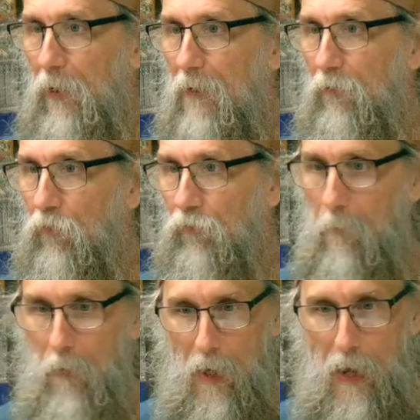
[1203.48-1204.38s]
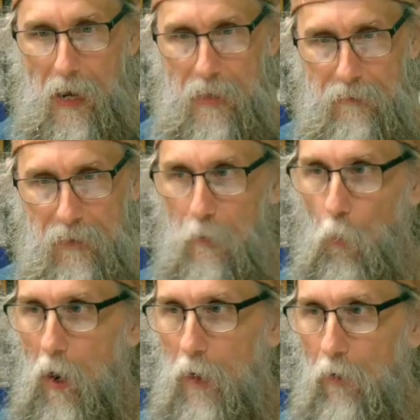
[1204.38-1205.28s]
believers from AD
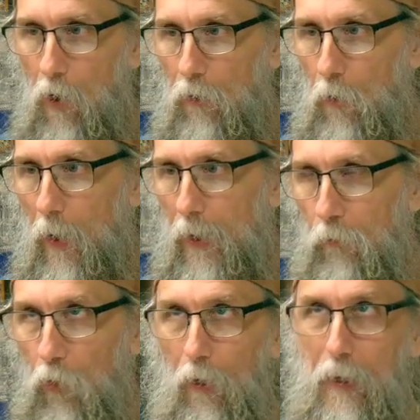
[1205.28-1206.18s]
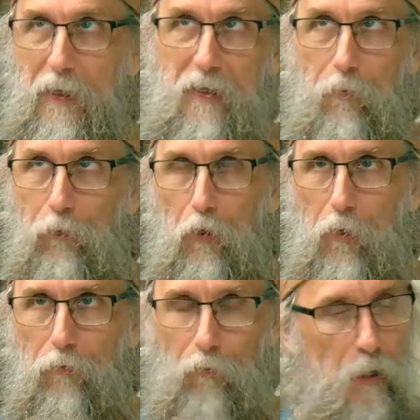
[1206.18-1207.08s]
1 all the way up, or AD
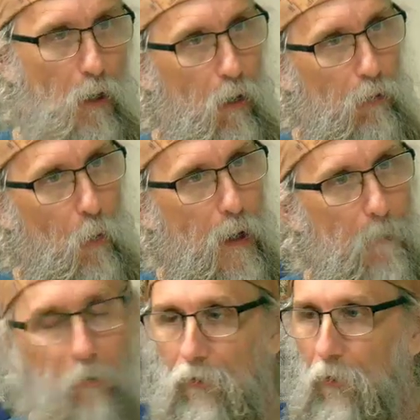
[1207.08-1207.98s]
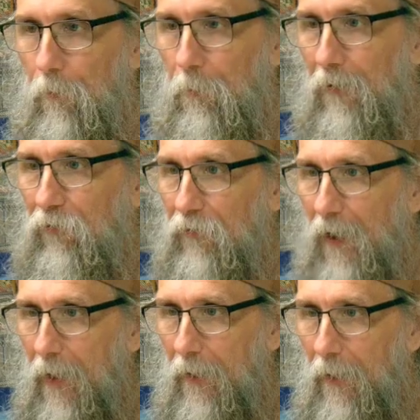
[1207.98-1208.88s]
33 all the way up until the present
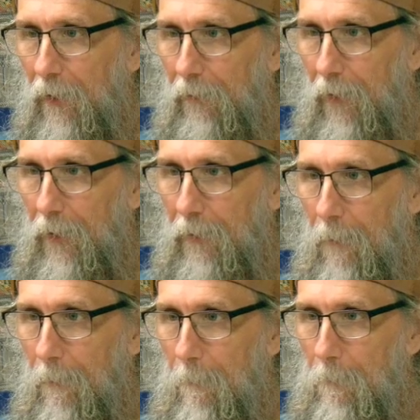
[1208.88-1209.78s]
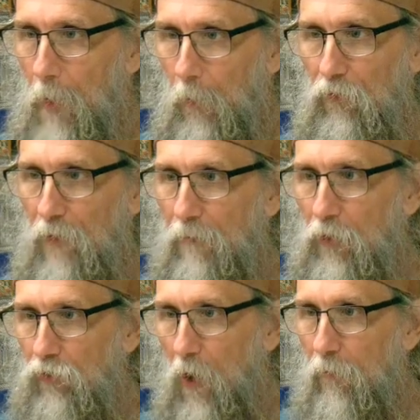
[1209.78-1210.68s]
day, right? There was never
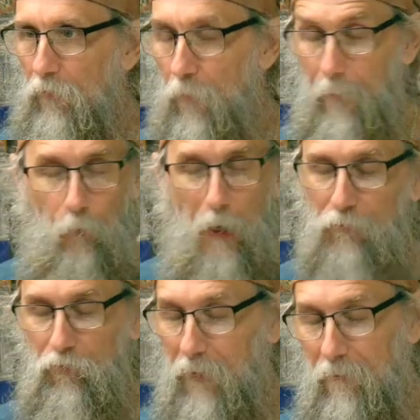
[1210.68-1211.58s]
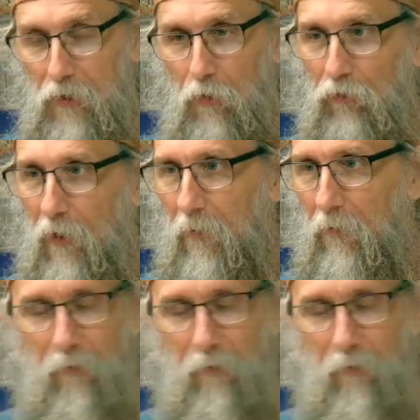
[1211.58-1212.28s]
a Jehovah's, I shouldn't even use them